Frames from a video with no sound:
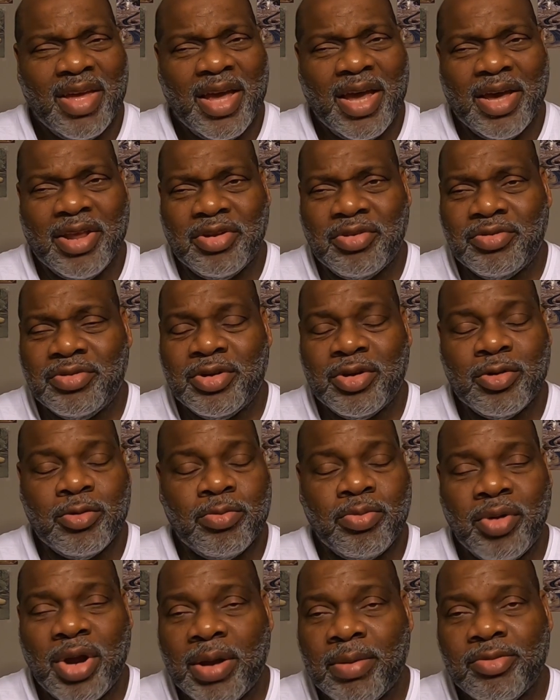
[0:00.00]
I don't know,
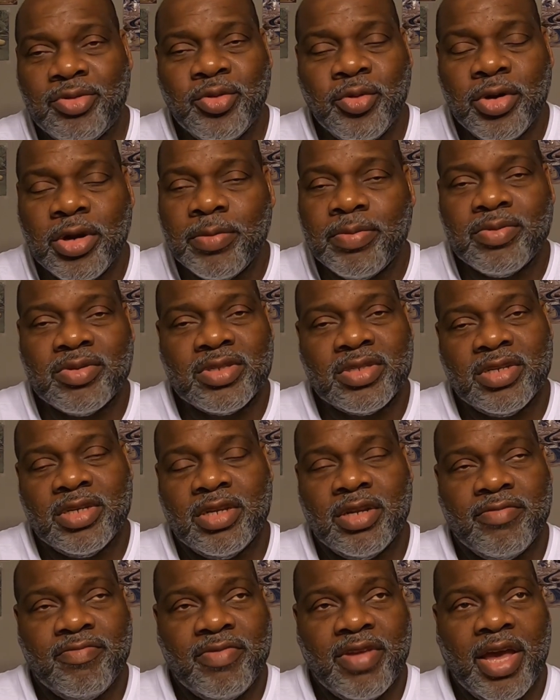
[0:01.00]
probably
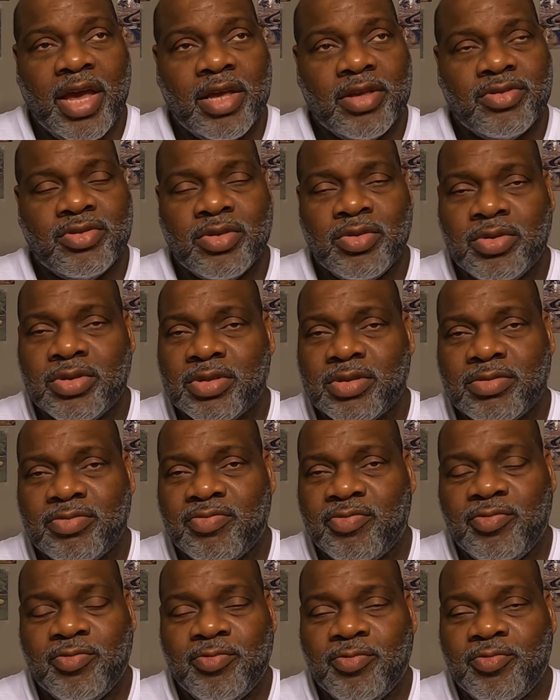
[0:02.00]
20% of that. So it's
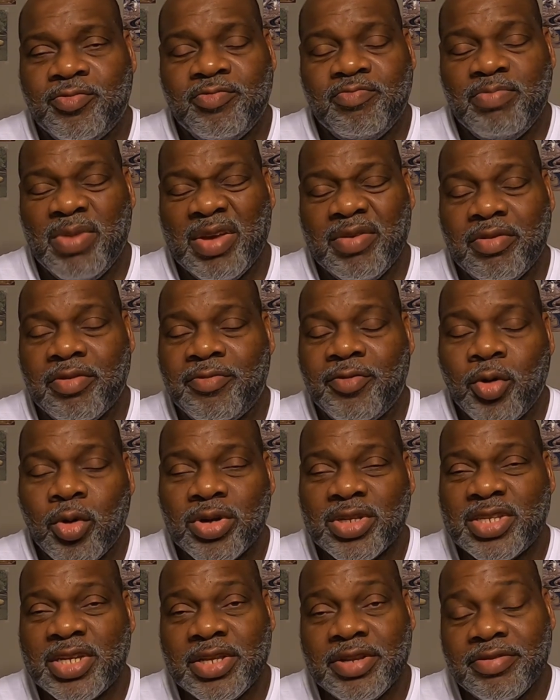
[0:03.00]
maybe
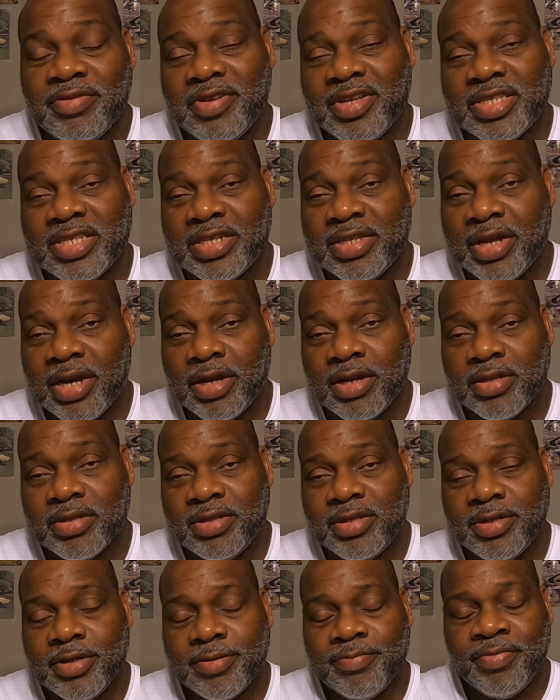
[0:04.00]
14 to $15
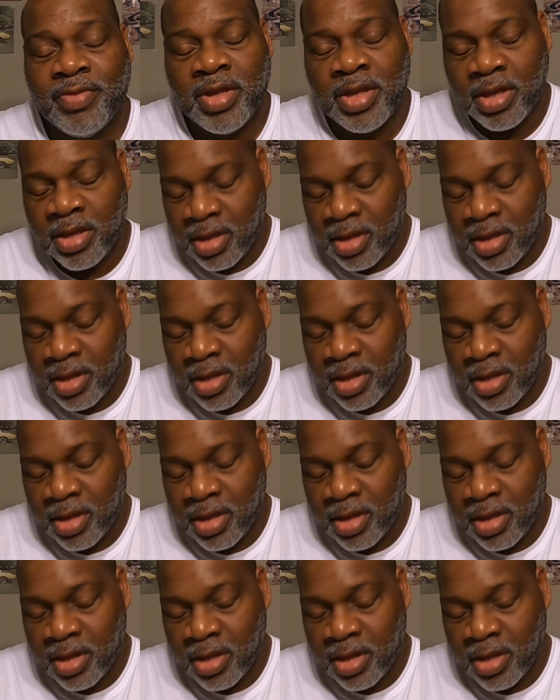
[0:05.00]
tip.